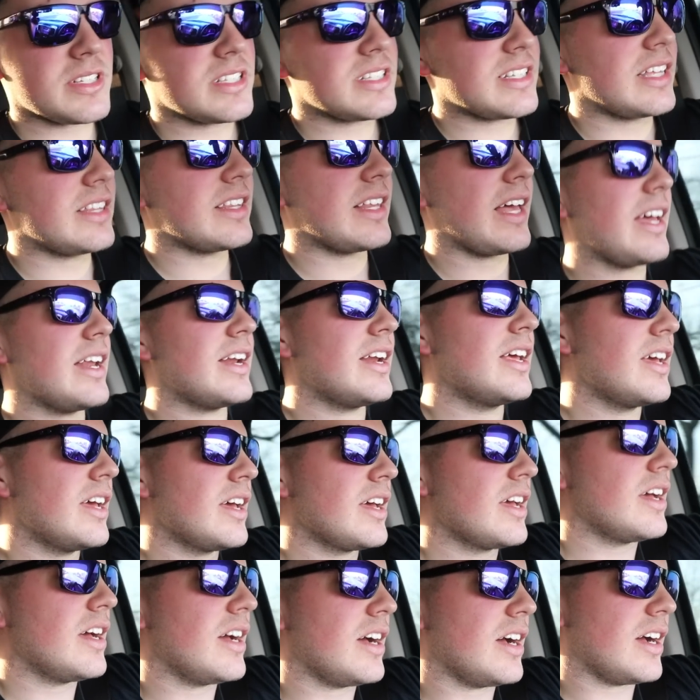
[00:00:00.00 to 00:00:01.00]
gonna send that
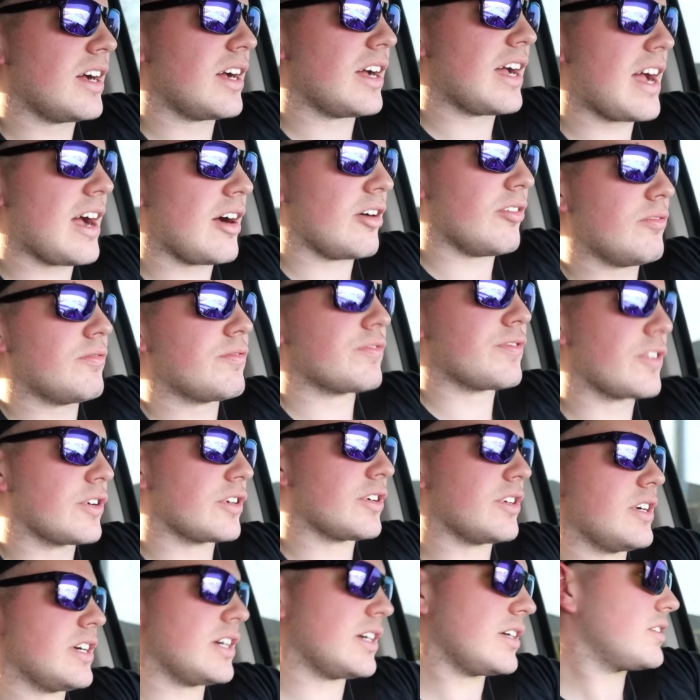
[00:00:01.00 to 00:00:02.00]
out
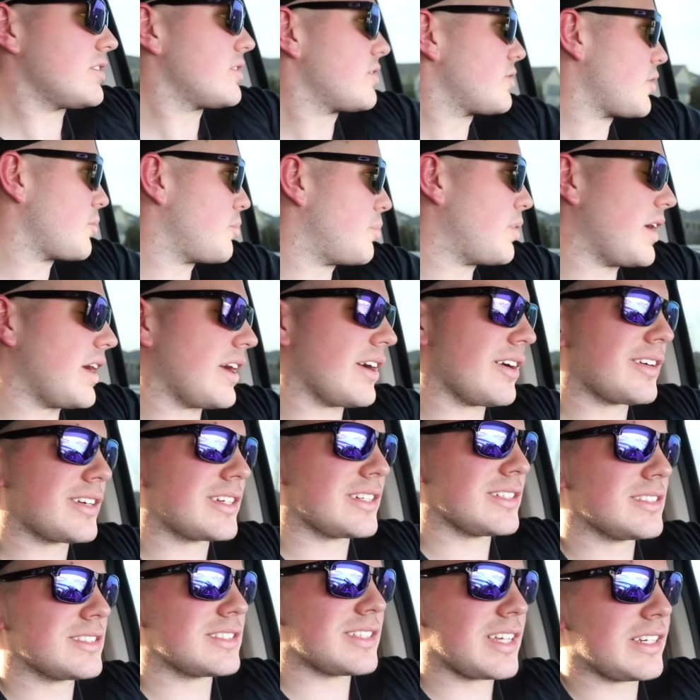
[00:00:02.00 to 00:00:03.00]
for repair,
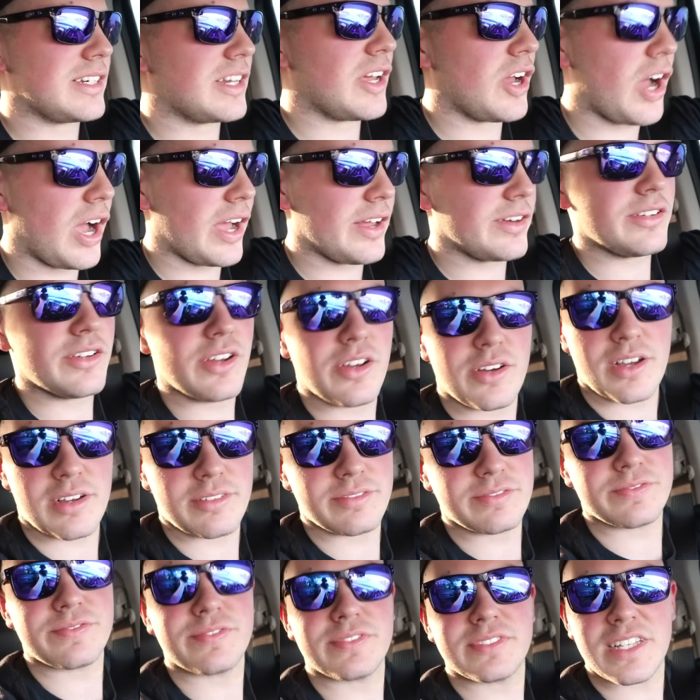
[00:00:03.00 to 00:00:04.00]
because
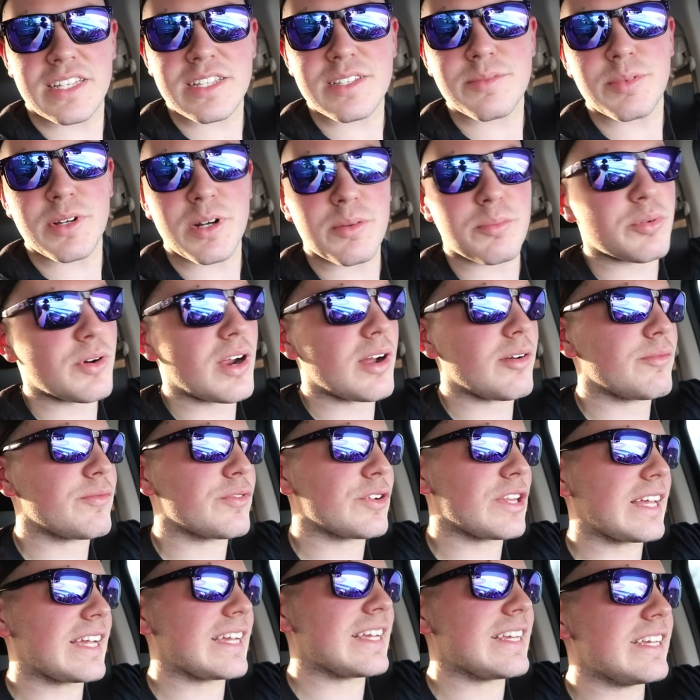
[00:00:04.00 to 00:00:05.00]
that's been a problem
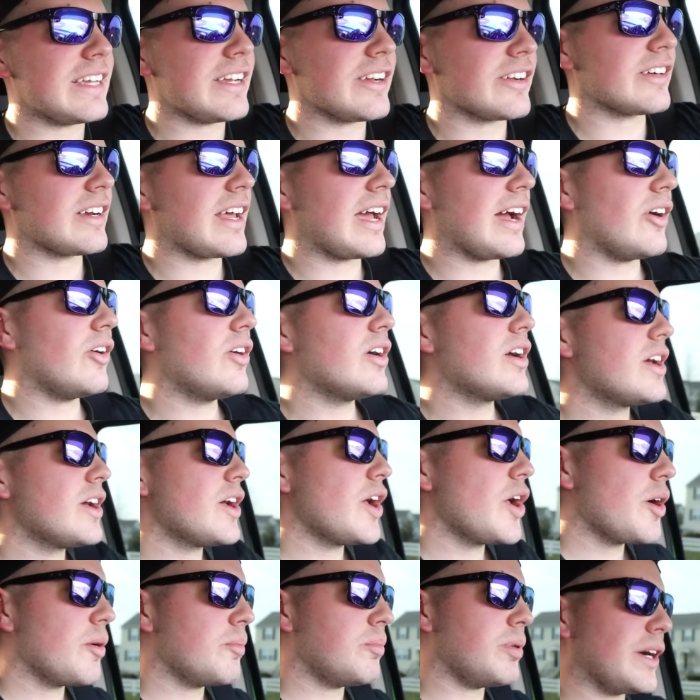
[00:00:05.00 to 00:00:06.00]
for like a year now.
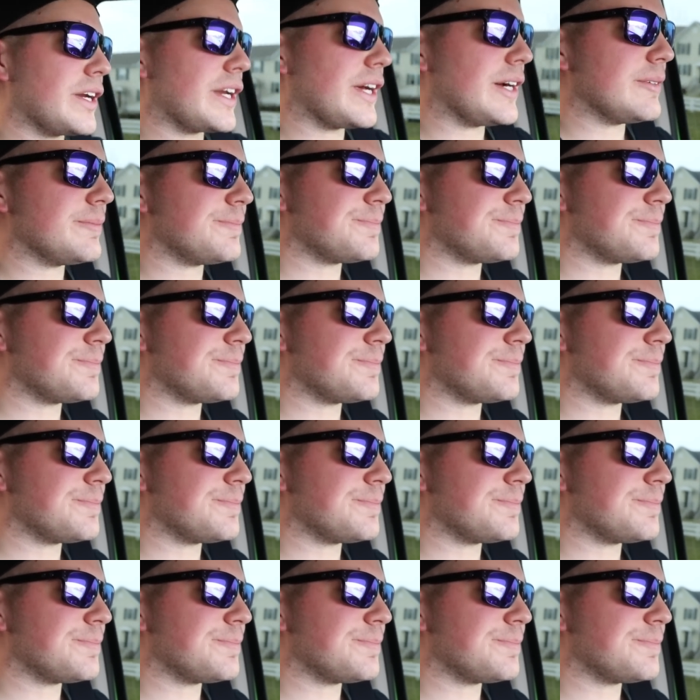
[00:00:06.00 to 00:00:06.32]
But